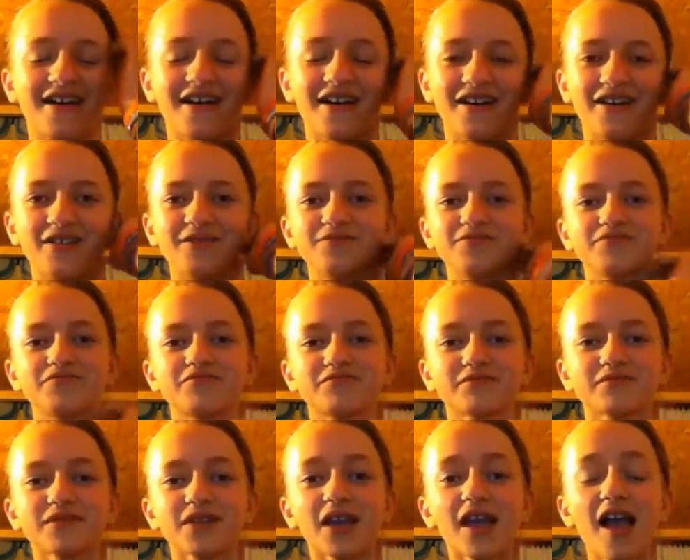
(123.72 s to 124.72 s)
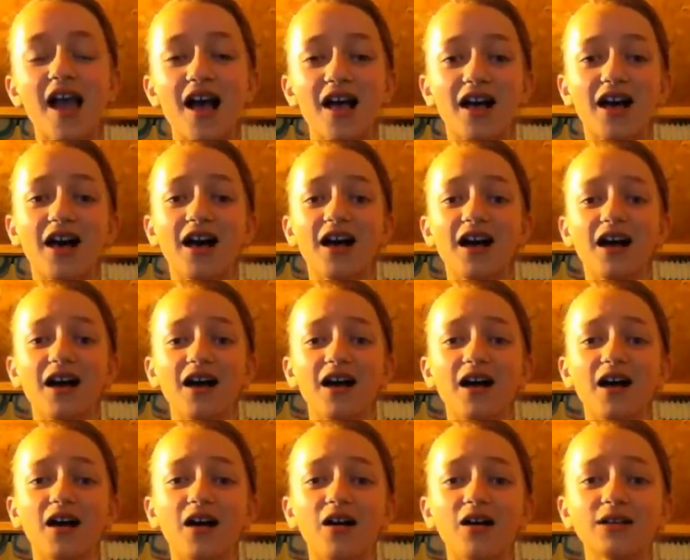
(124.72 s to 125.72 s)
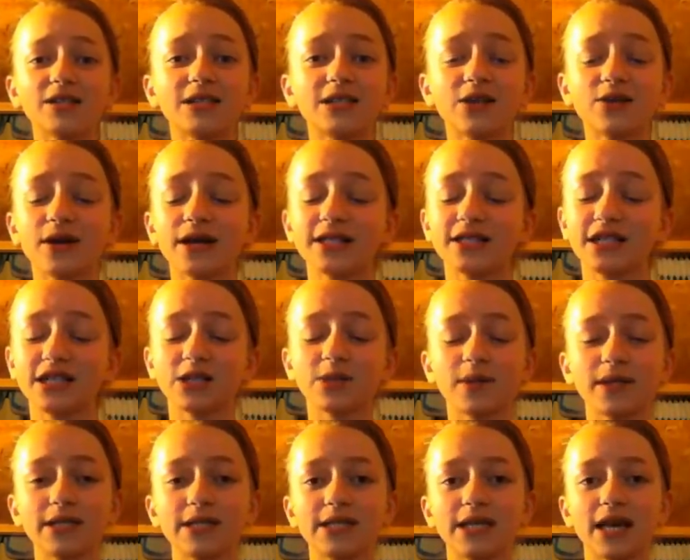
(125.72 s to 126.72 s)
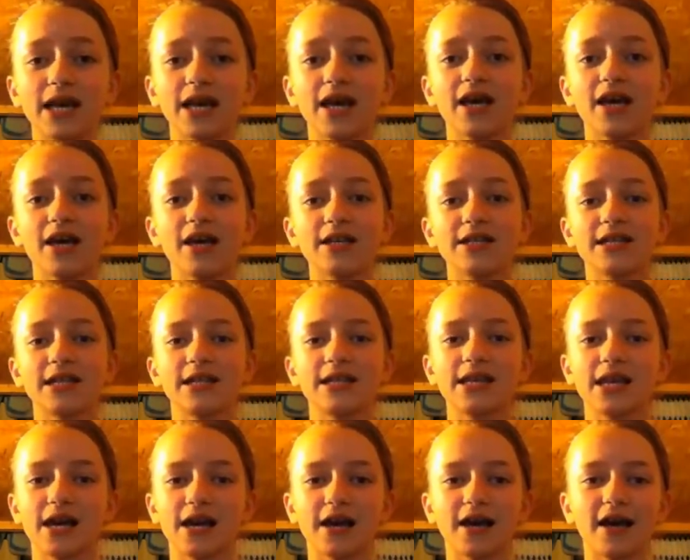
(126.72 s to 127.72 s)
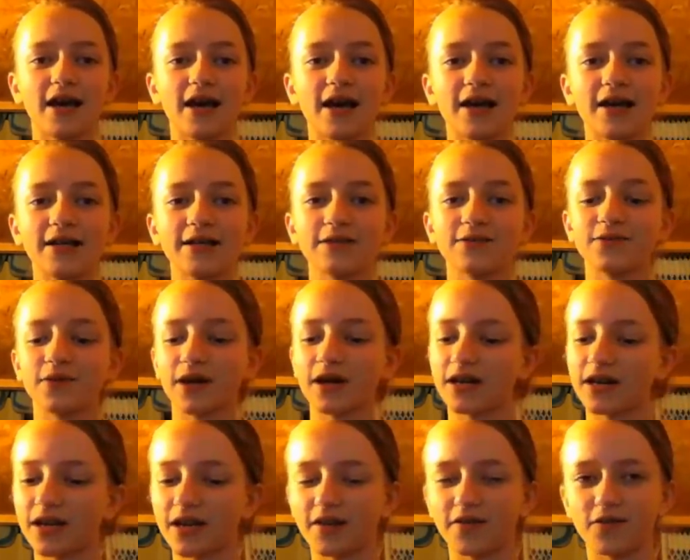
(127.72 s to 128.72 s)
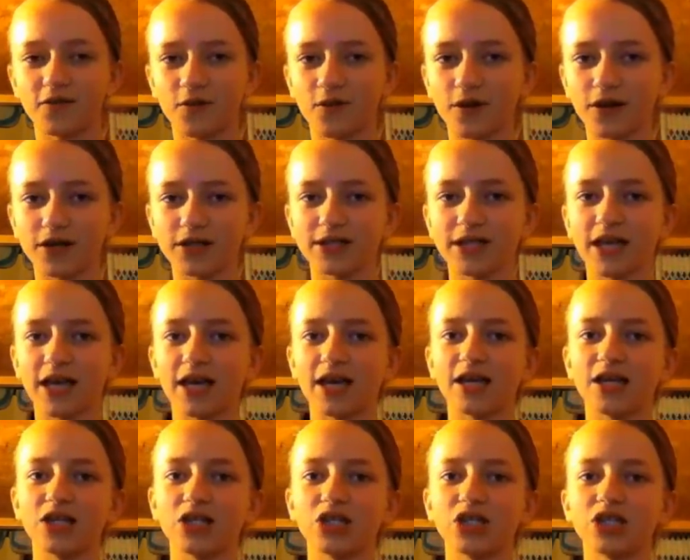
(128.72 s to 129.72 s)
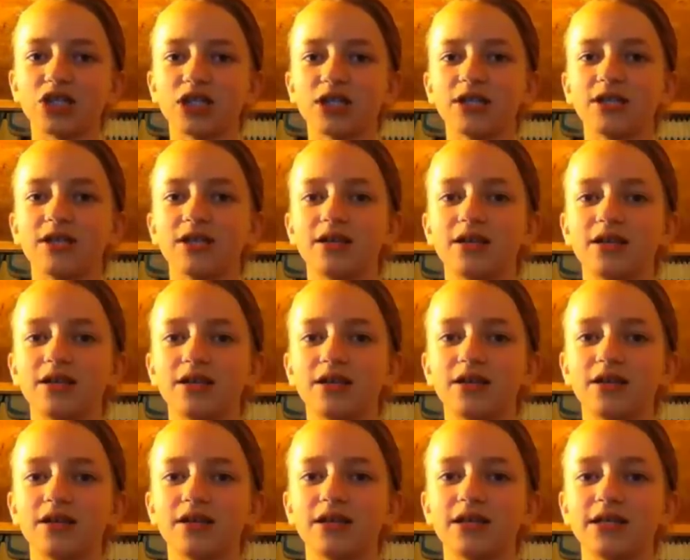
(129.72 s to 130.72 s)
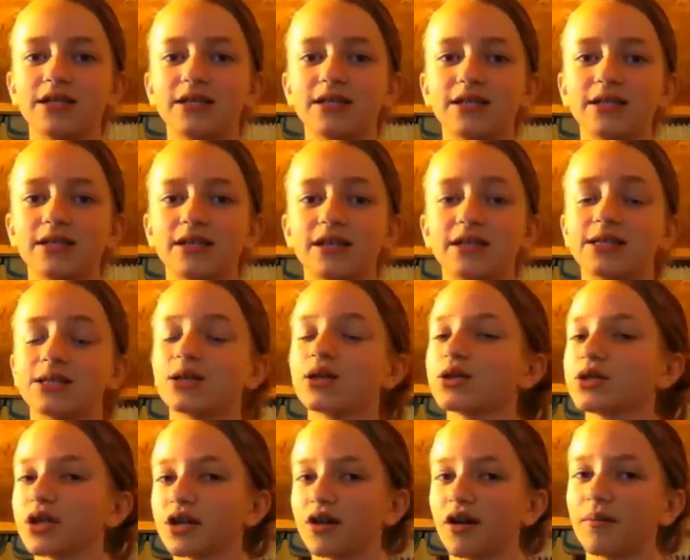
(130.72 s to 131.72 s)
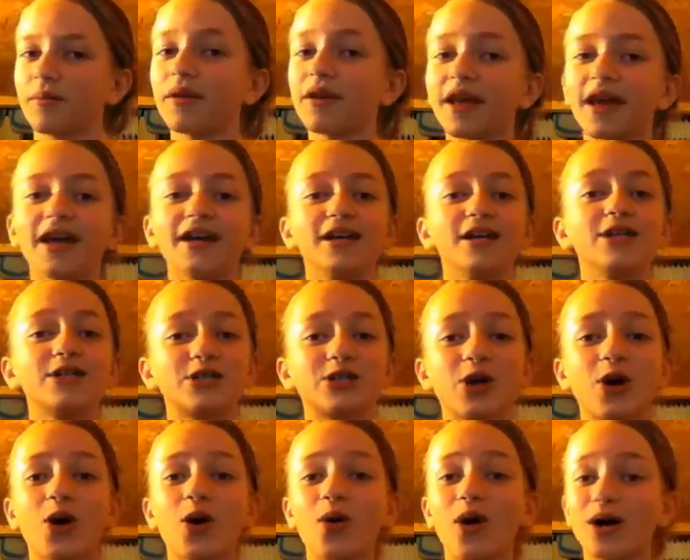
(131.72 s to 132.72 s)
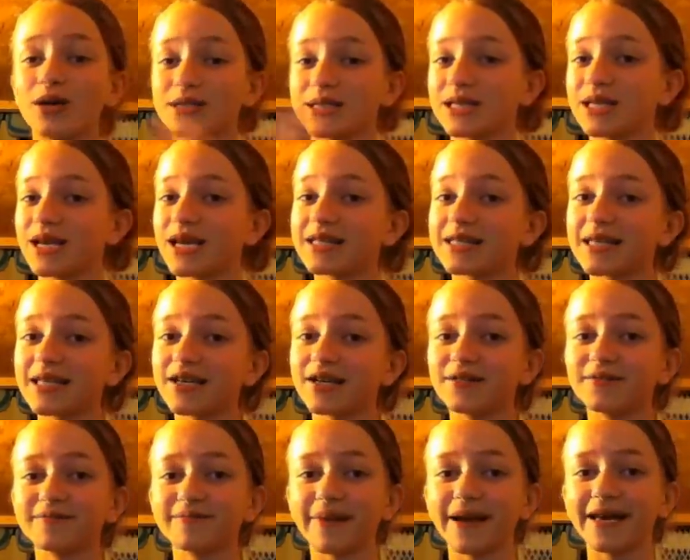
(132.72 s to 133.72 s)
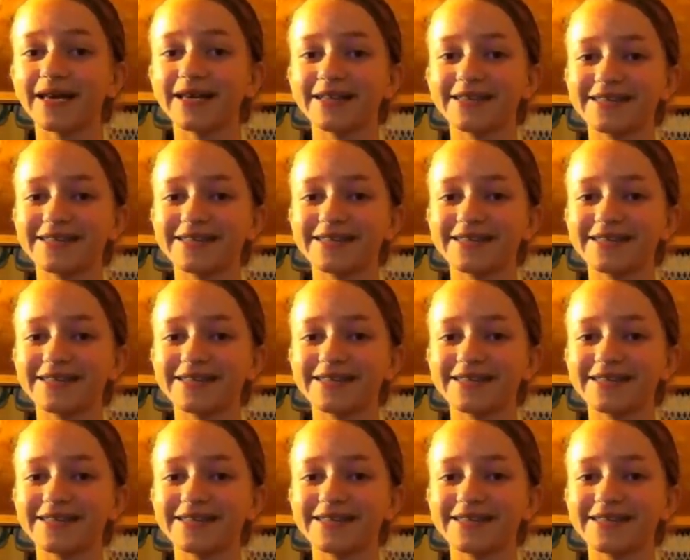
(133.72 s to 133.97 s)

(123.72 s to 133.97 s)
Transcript: um, I'll see you guys next Wednesday. Cynthia has Friday, of course, and she is, it's her turn on Monday. So I'll see you guys later. Bye.